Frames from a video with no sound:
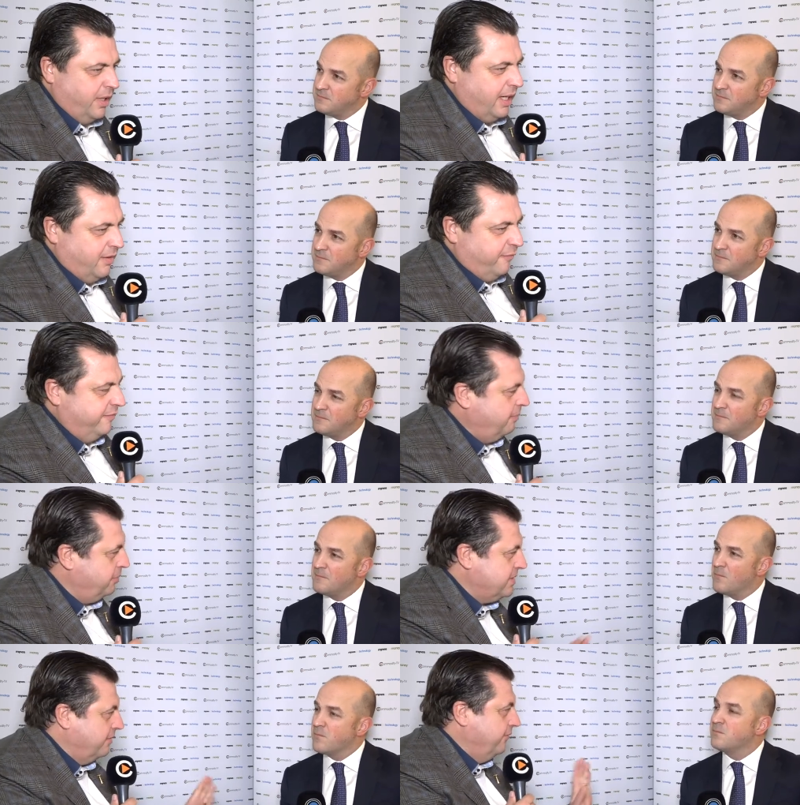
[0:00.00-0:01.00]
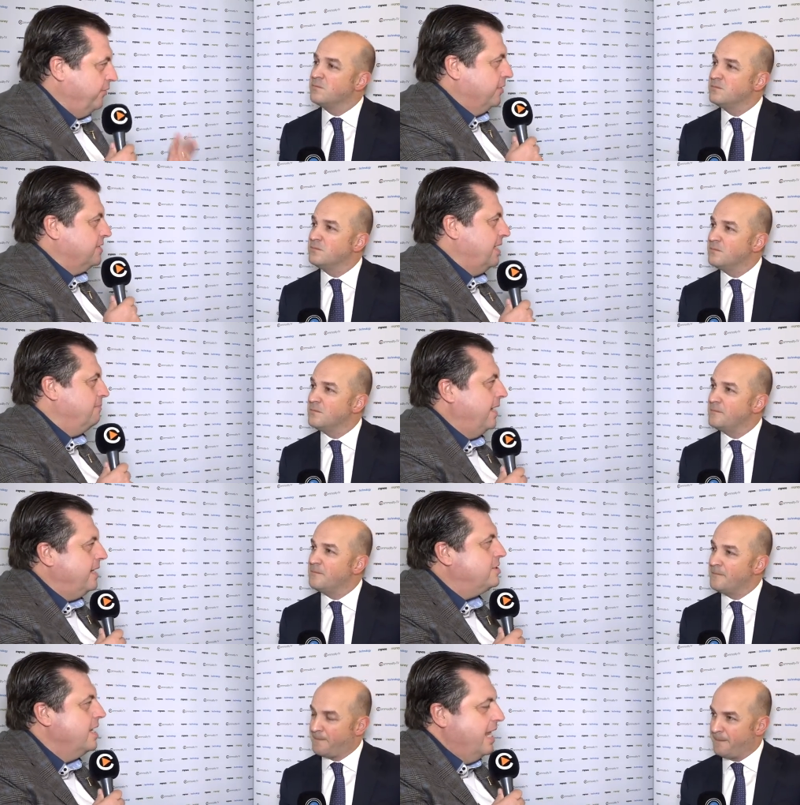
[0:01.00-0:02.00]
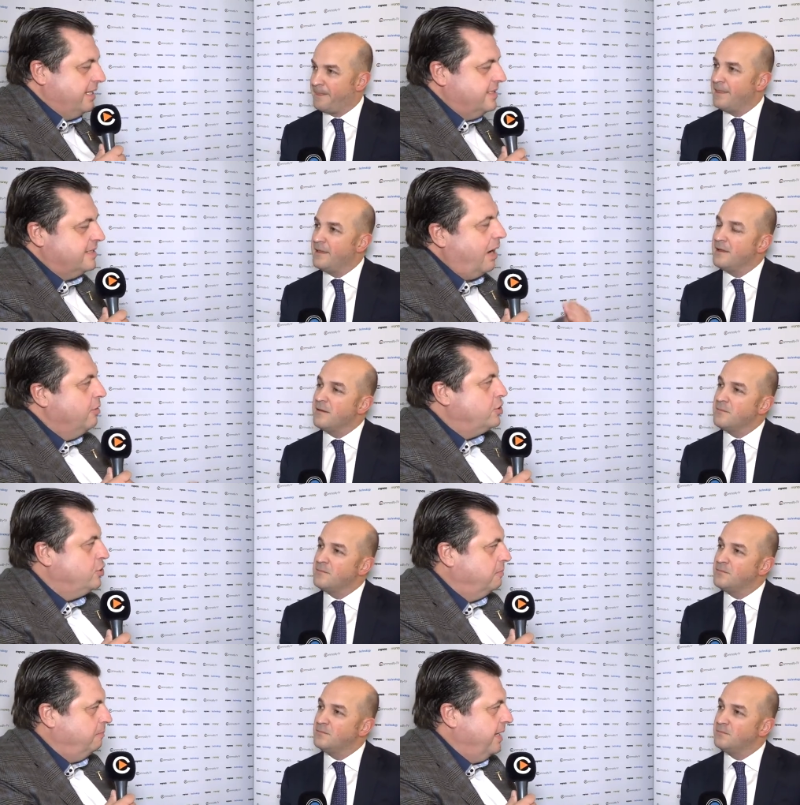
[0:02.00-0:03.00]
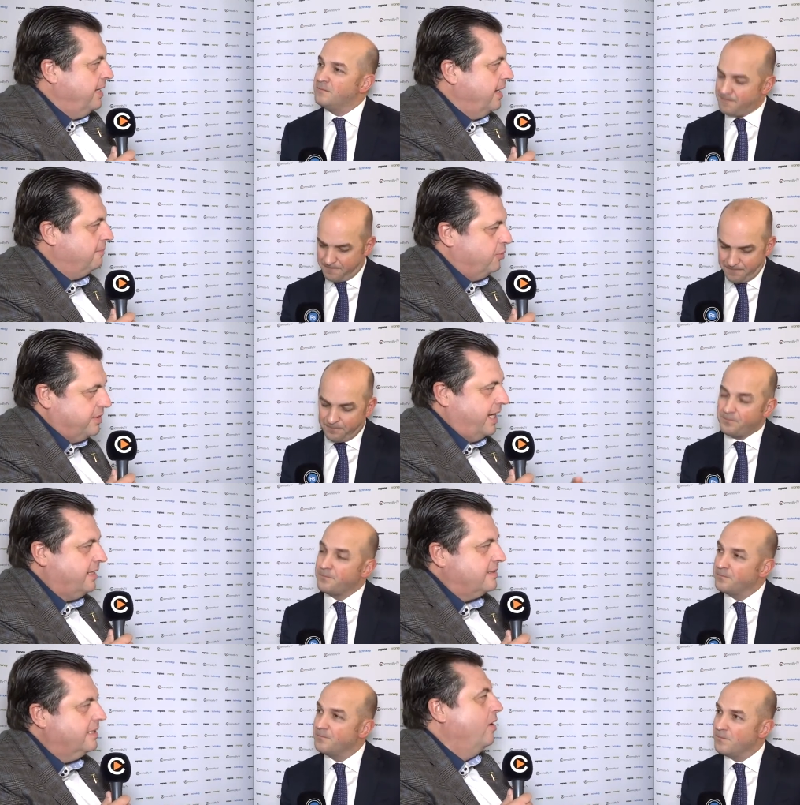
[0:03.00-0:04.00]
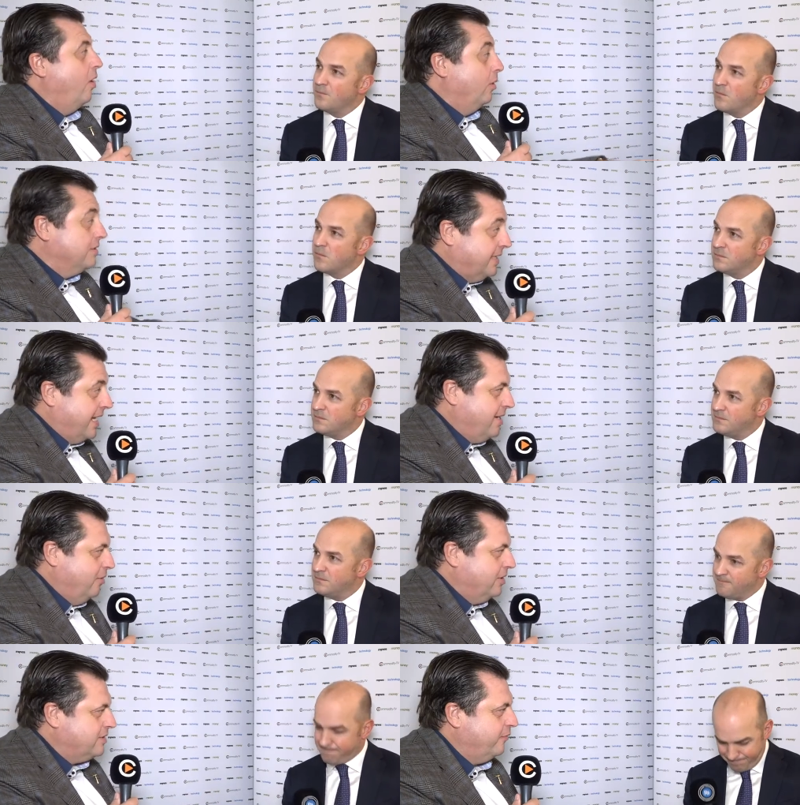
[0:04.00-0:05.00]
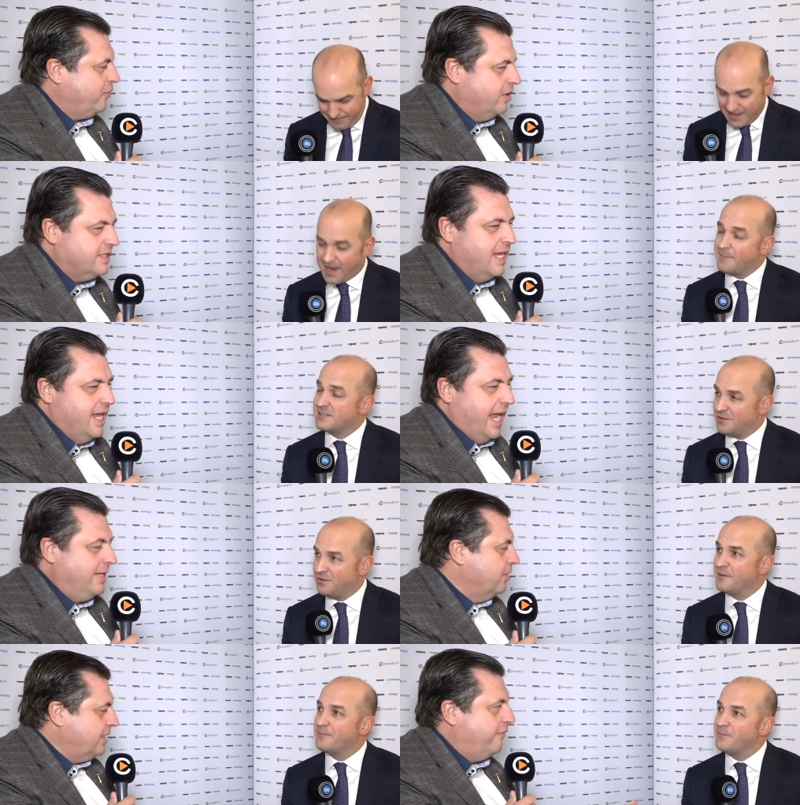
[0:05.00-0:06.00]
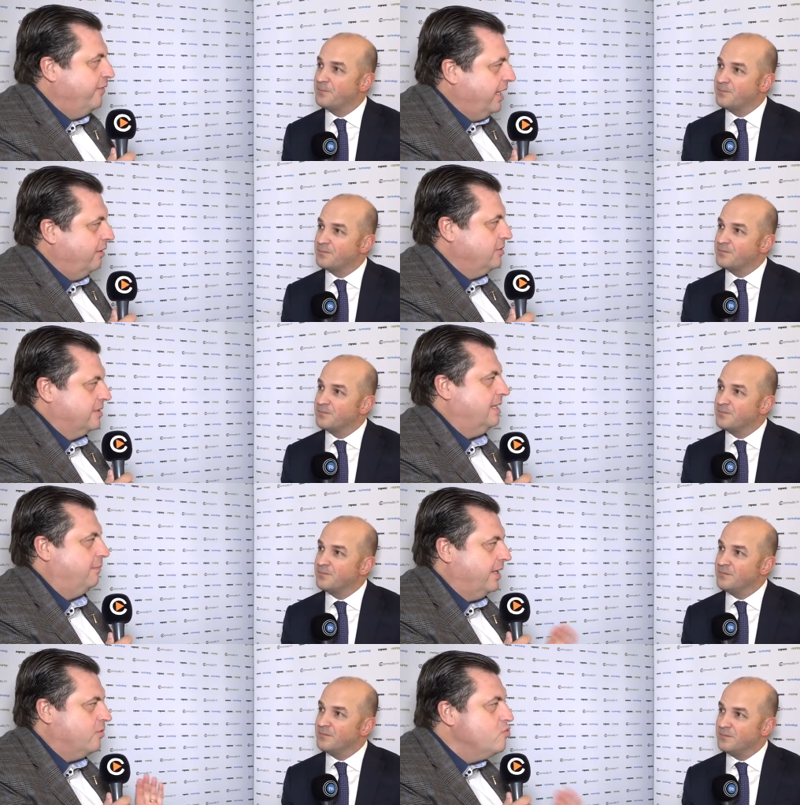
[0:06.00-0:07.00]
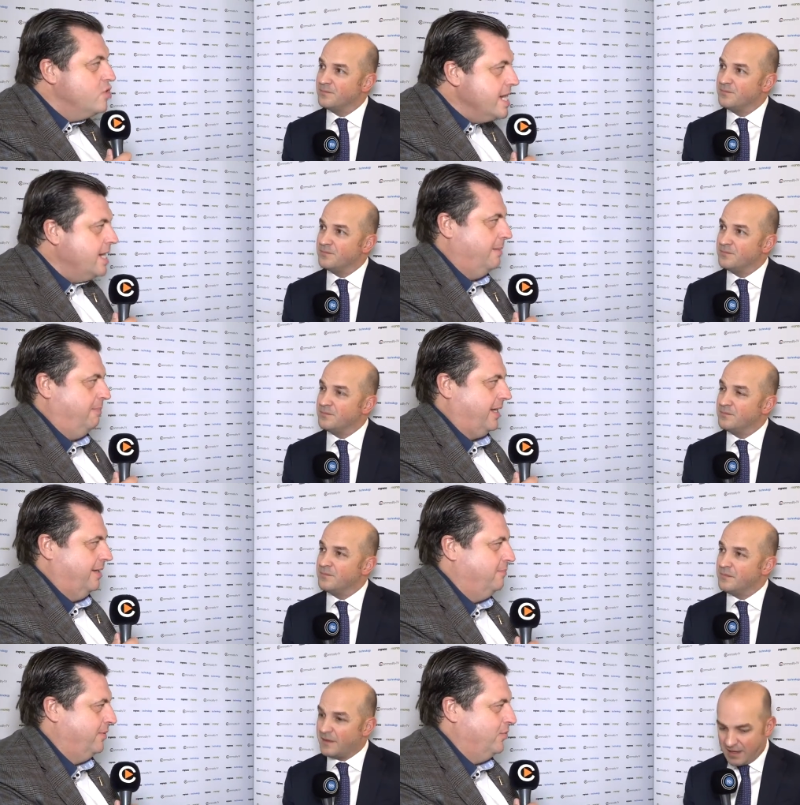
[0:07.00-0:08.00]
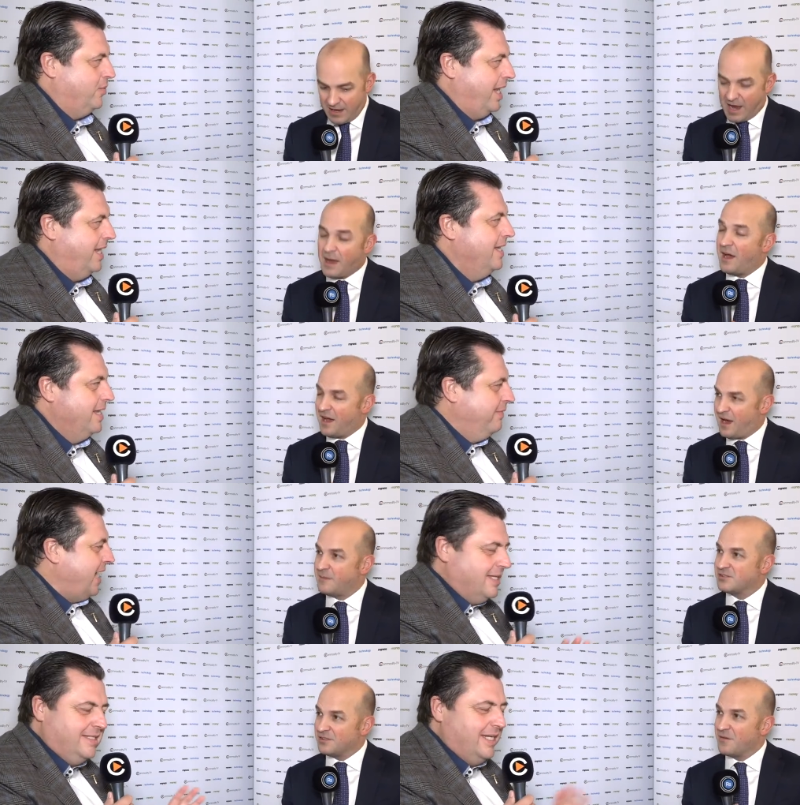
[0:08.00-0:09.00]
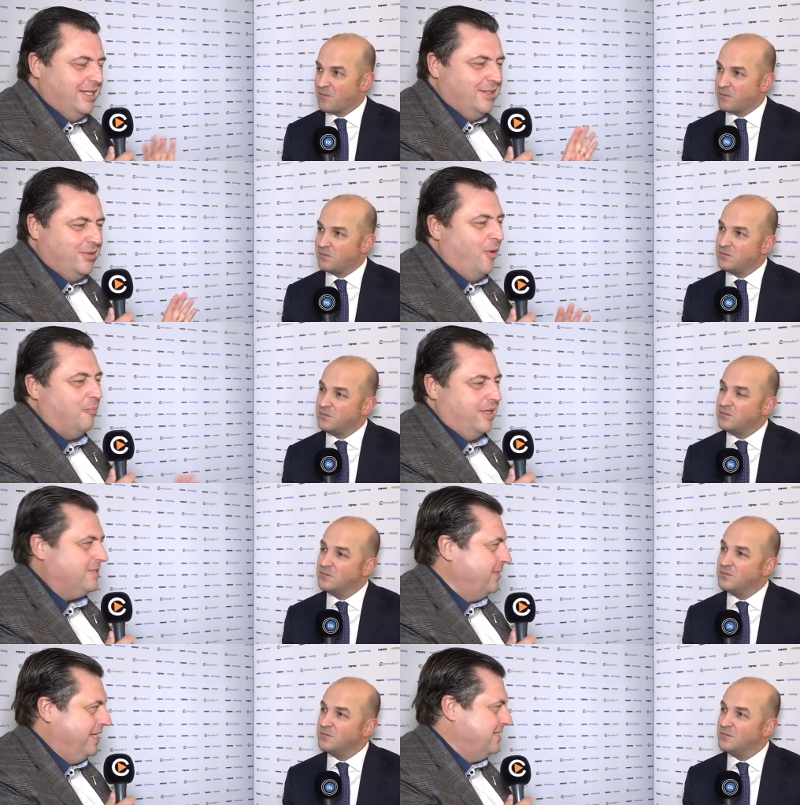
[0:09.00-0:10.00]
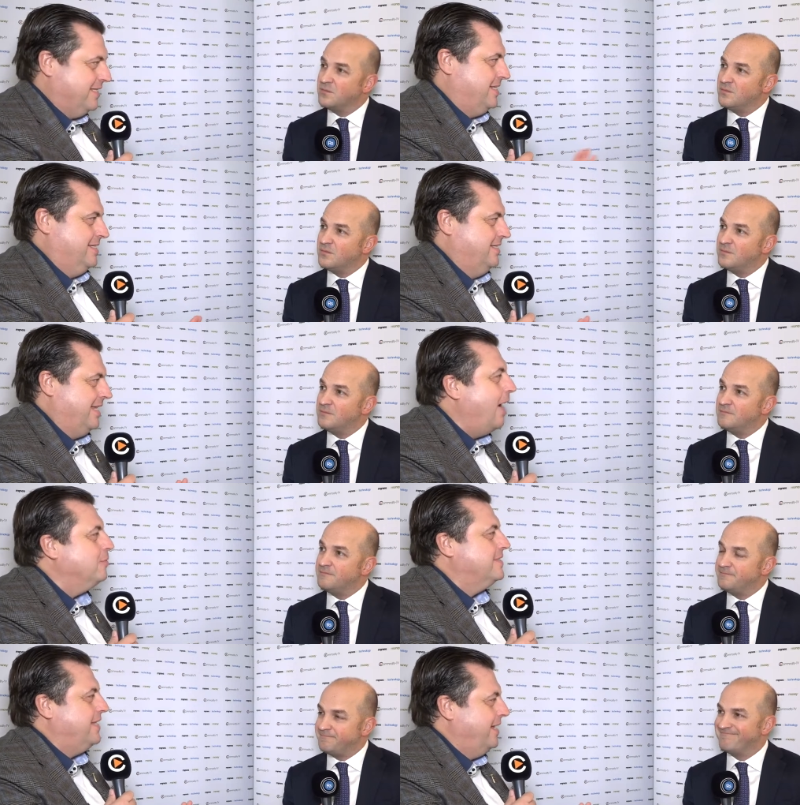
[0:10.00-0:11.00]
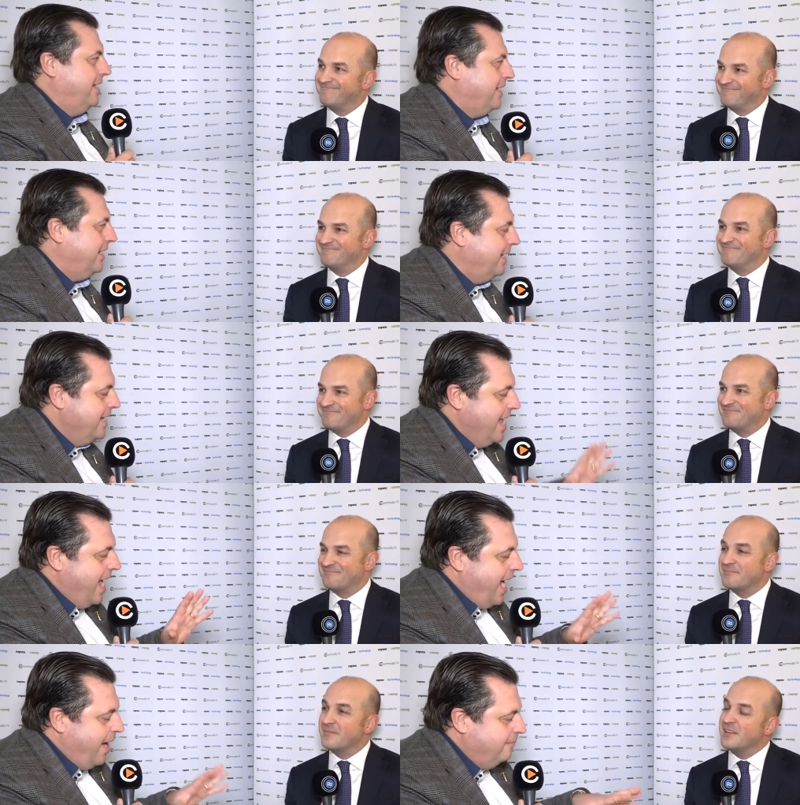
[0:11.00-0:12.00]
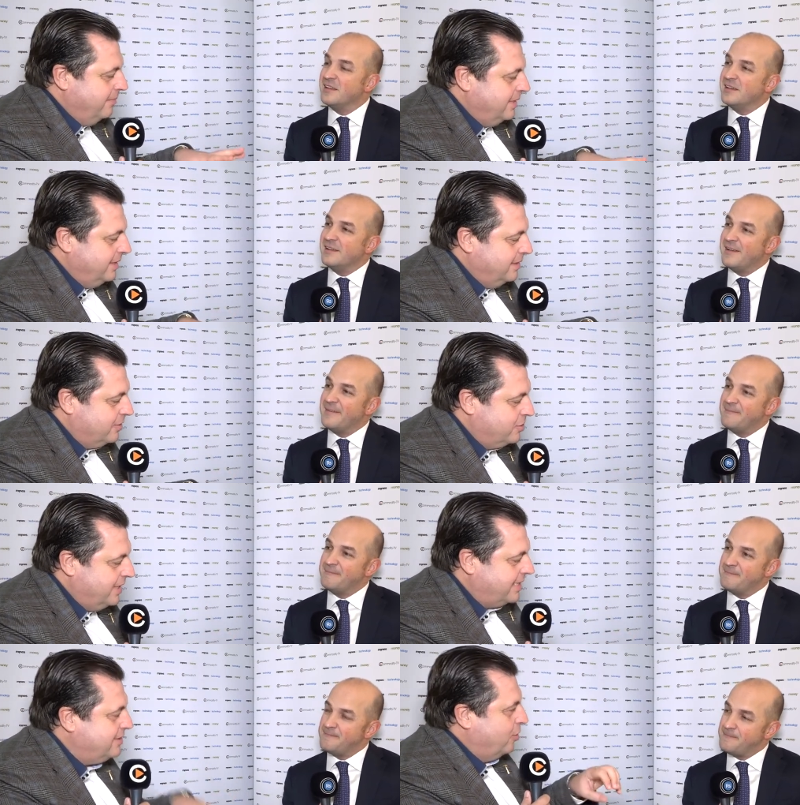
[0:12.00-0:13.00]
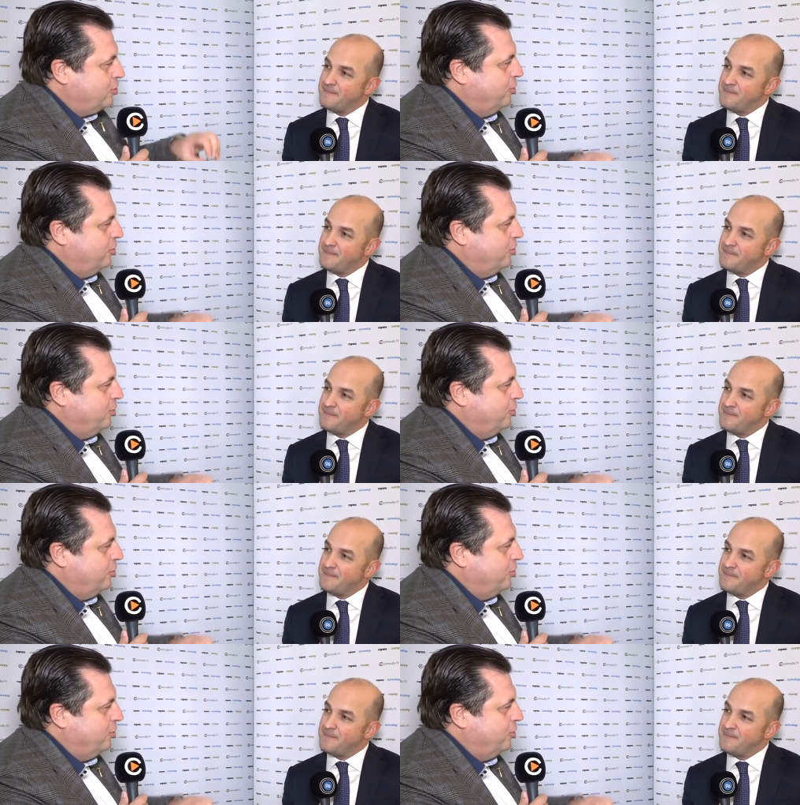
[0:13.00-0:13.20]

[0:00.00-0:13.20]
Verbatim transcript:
Speaker 1: 150% with you on the same page and this is how it should be, yeah? protect all stakeholders of course. Absolutely. And you're definitely onto something really big in Peru. Uh, when Absolutely. I see your press release, this is outstanding. Yeah. Um, let's talk